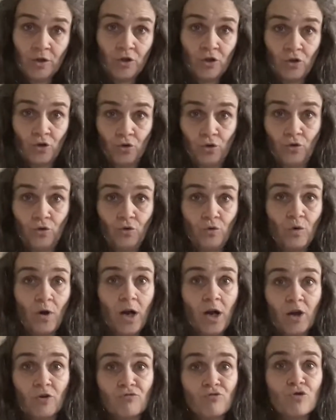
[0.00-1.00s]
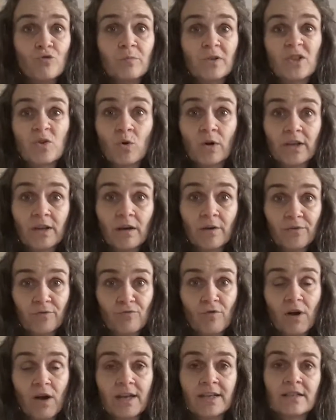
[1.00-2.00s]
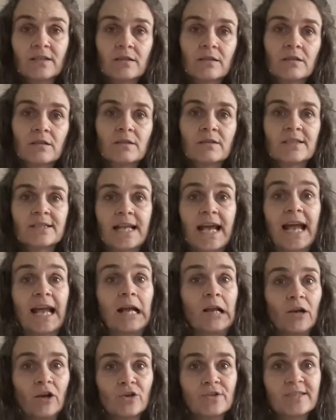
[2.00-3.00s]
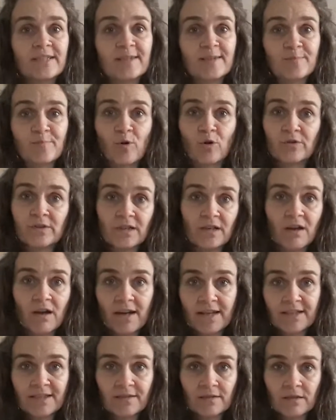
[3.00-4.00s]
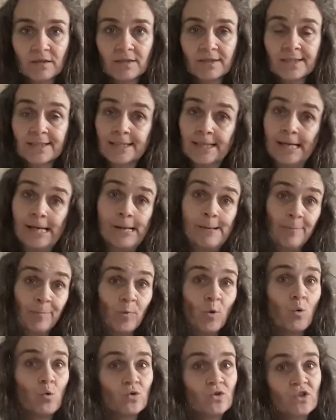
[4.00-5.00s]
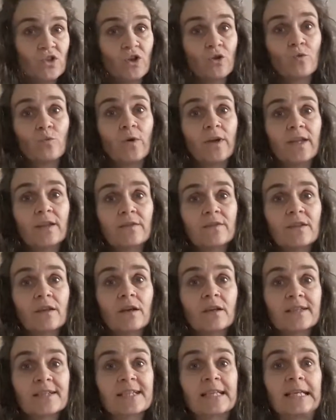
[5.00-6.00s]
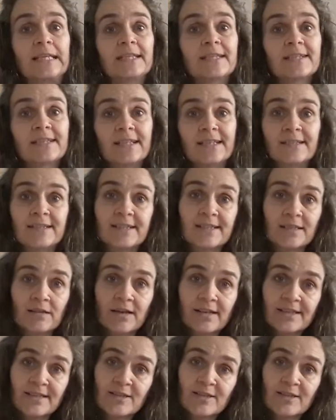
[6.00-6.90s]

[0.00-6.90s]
to rheumatoid arthritis, ankylosing spondylitis, also with skin diseases like